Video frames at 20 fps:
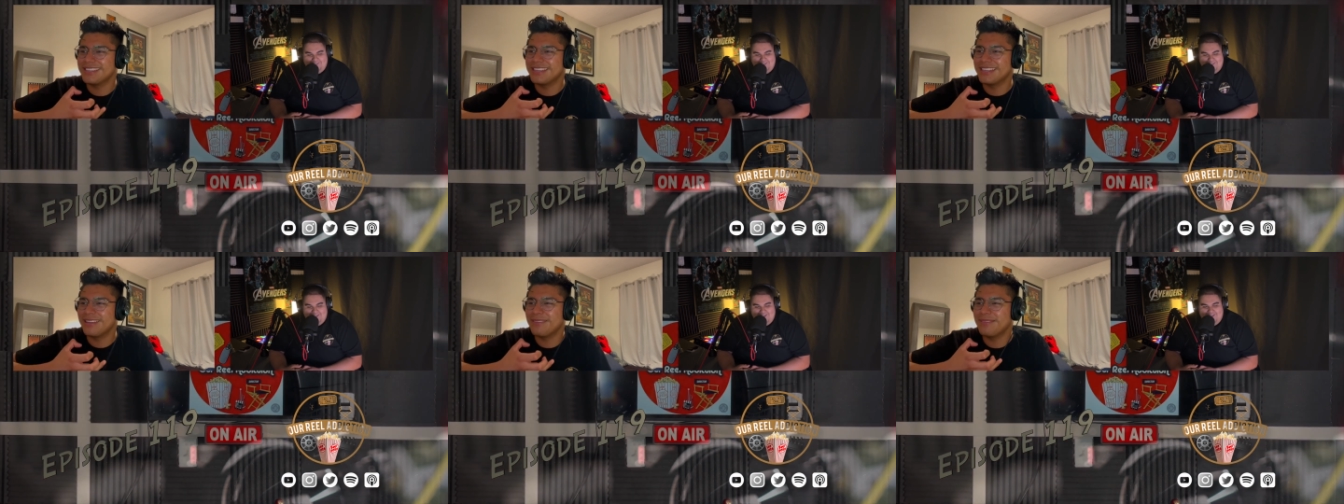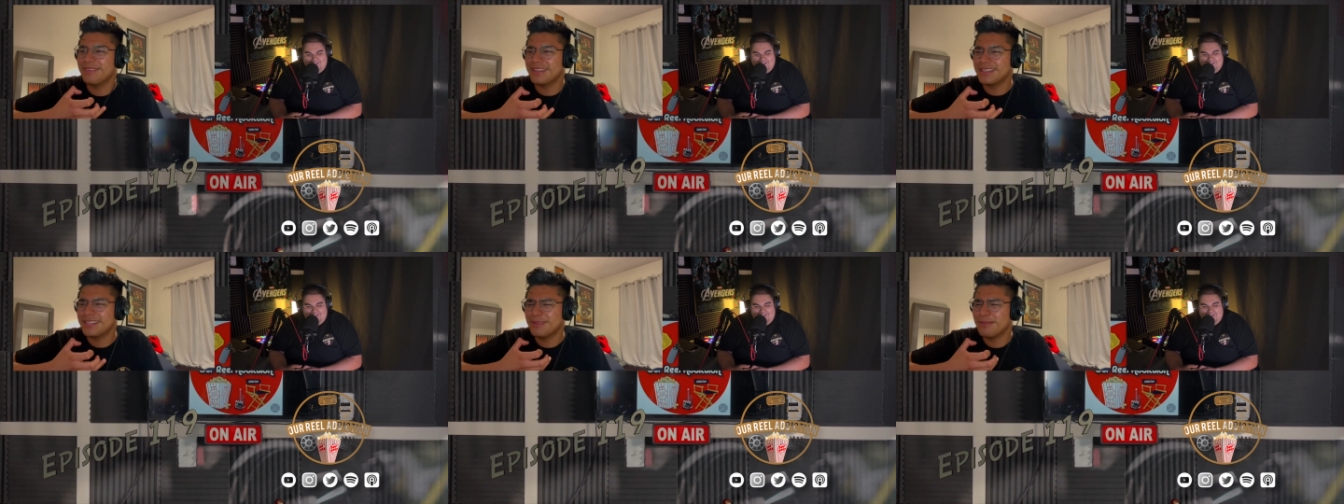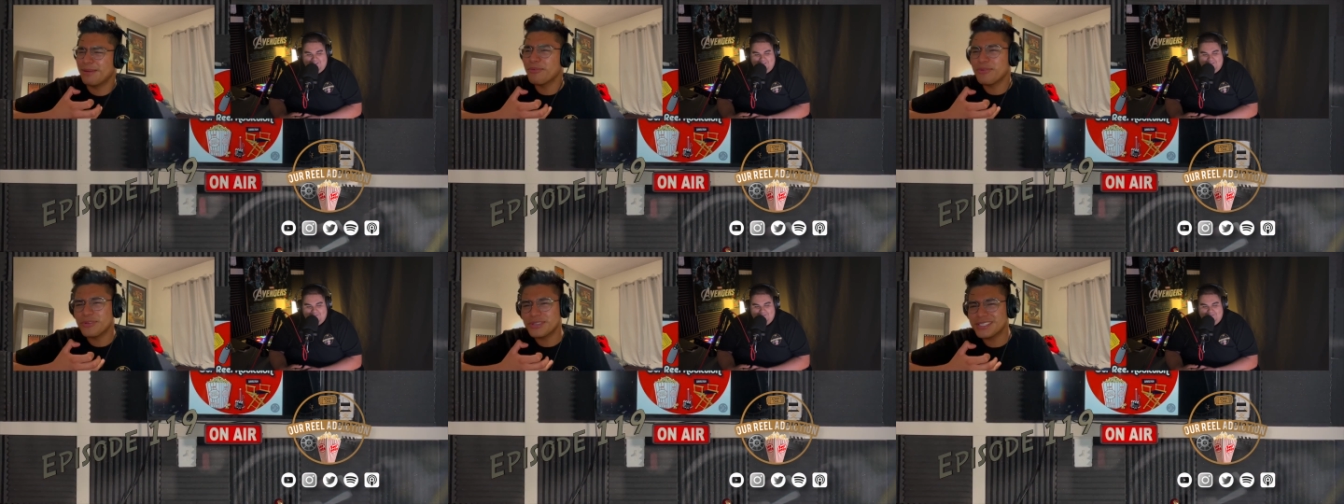and I'm like, did
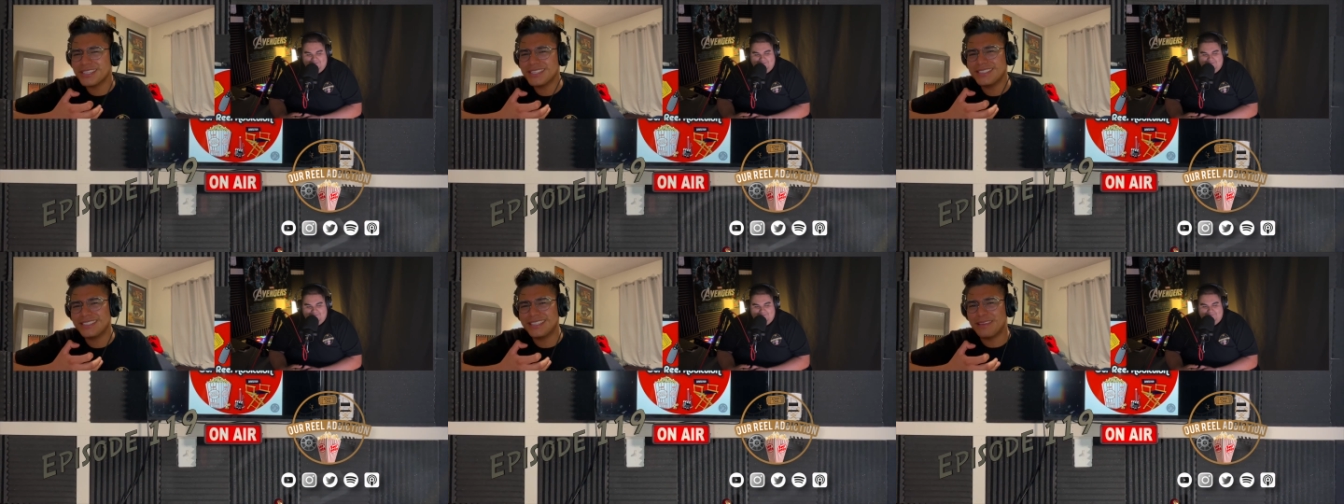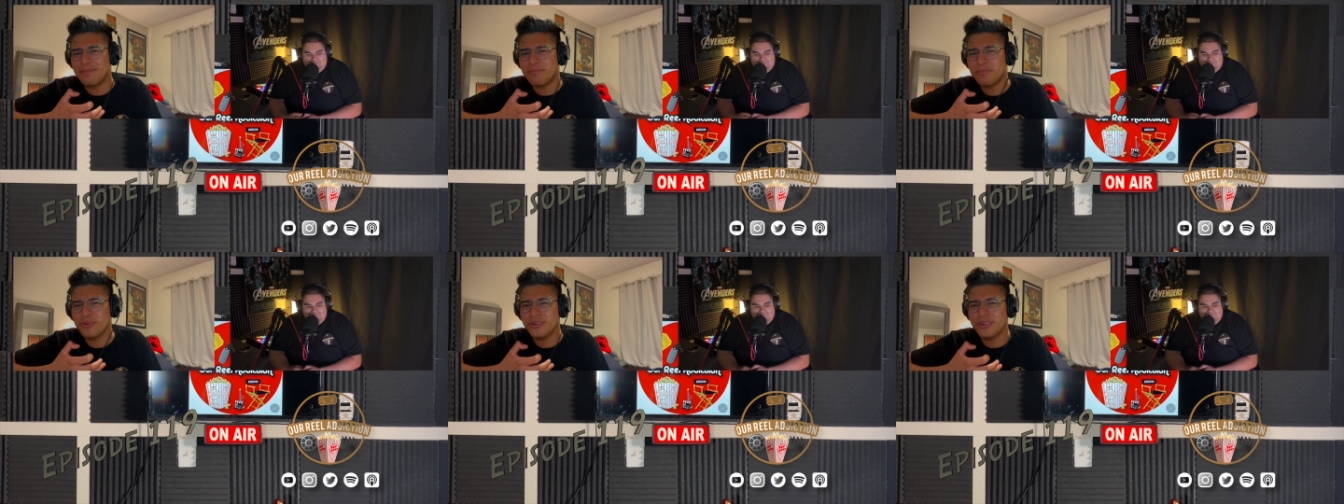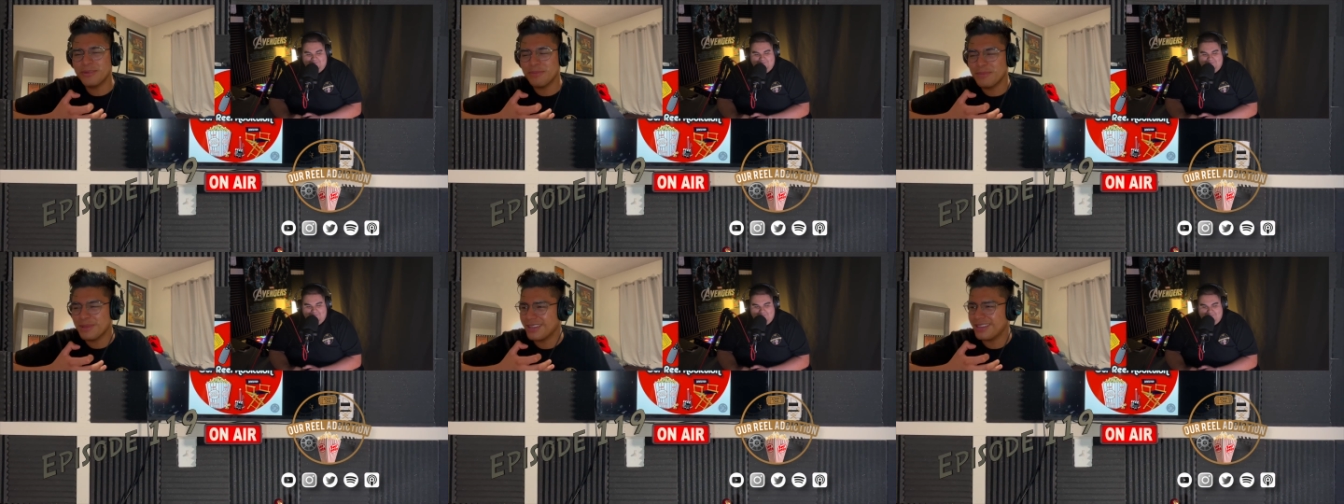my voice get deeper?
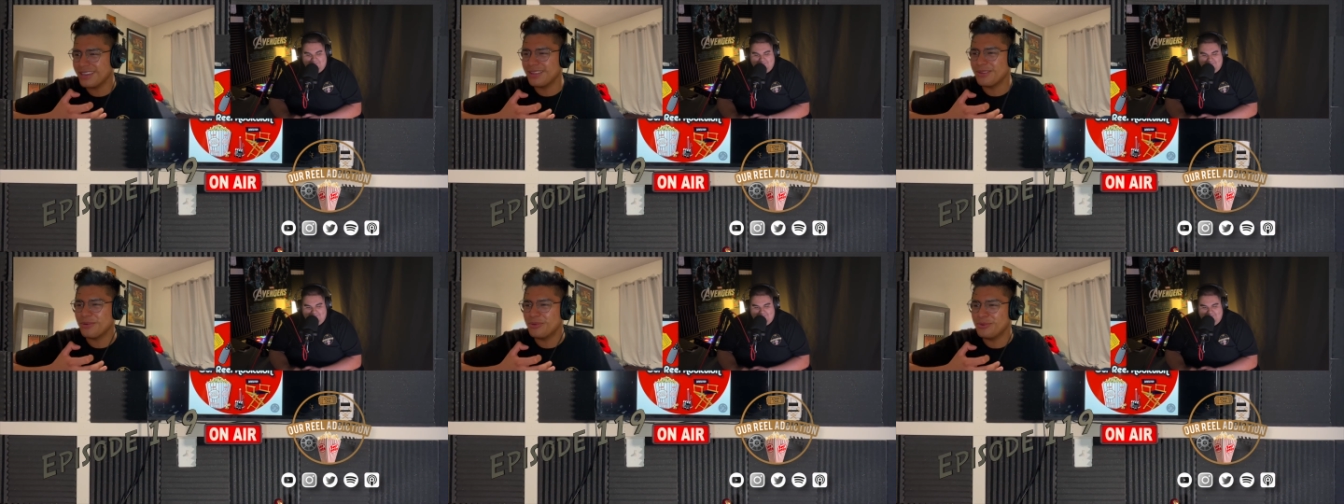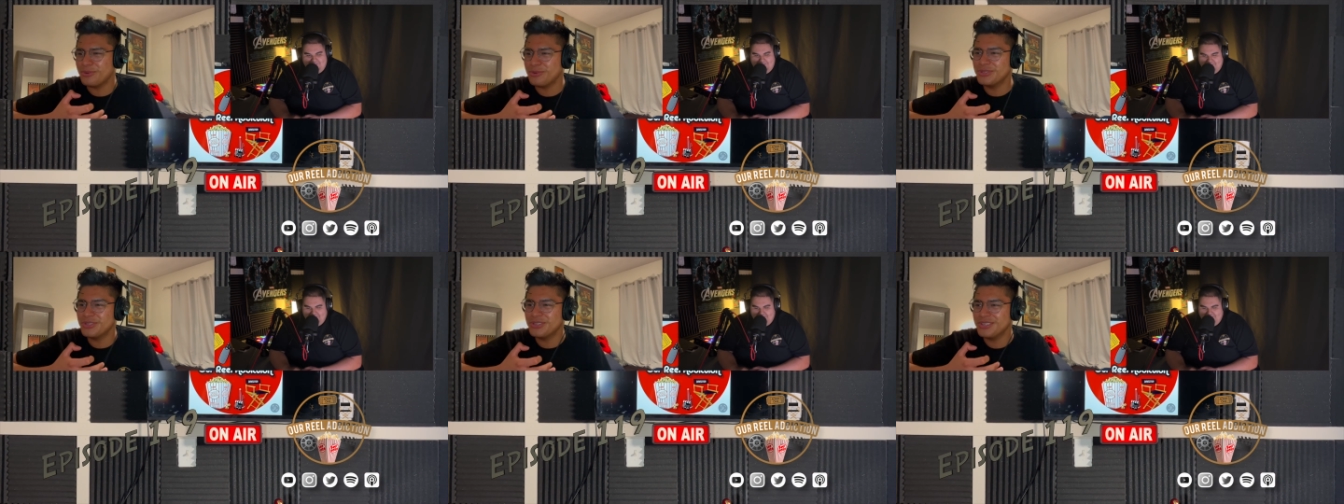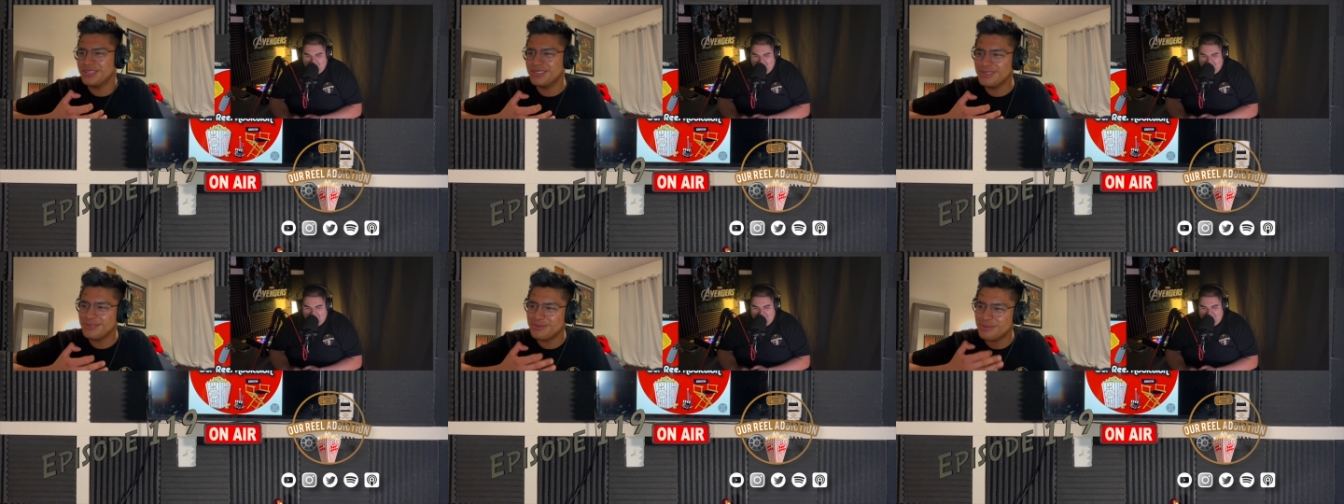Am I getting
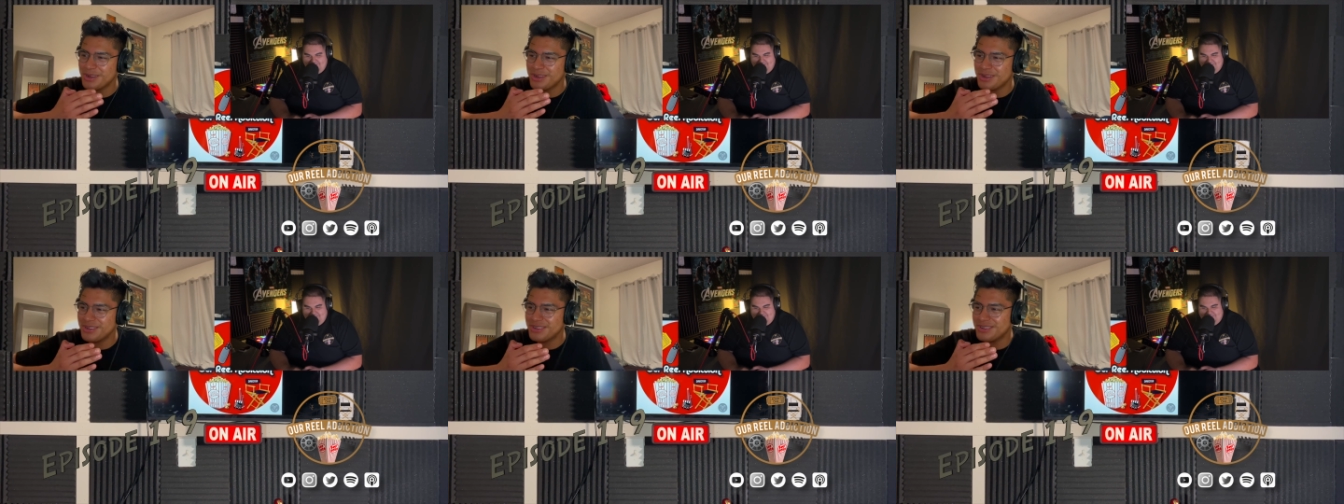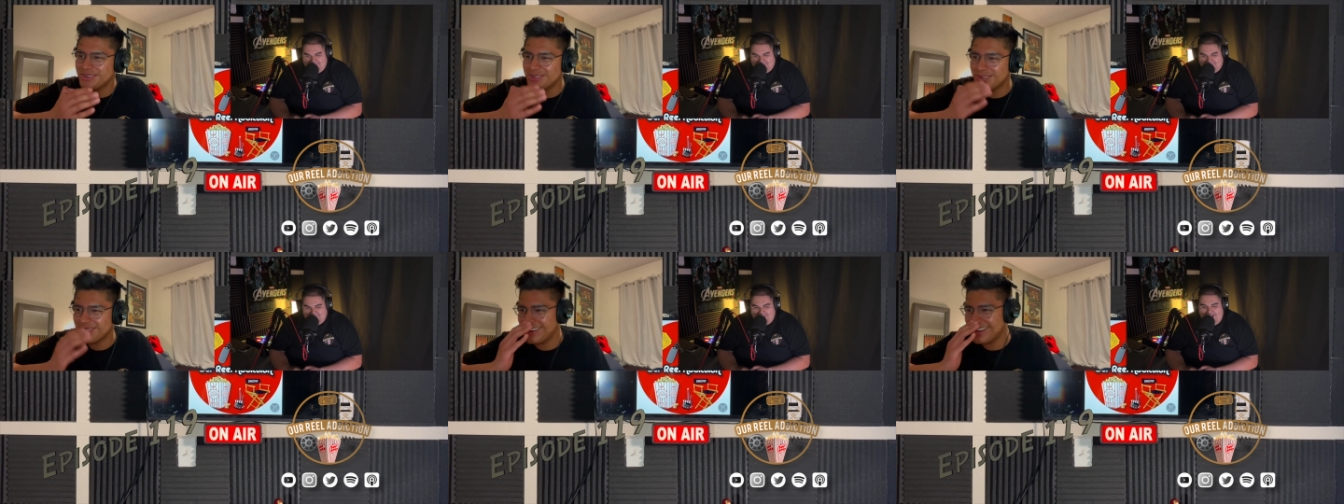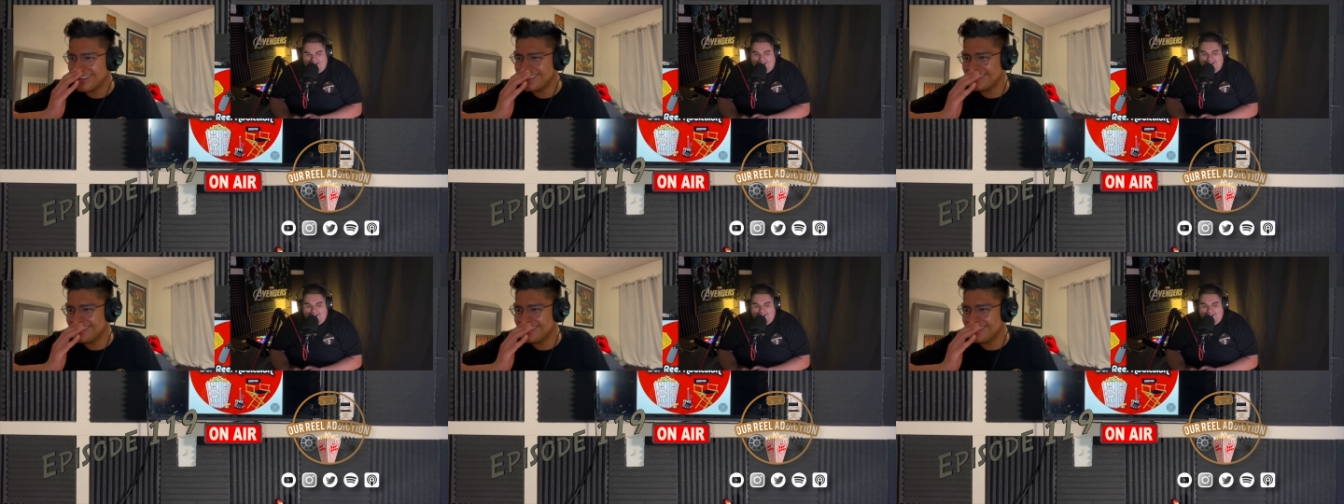older? Whoa, crazy!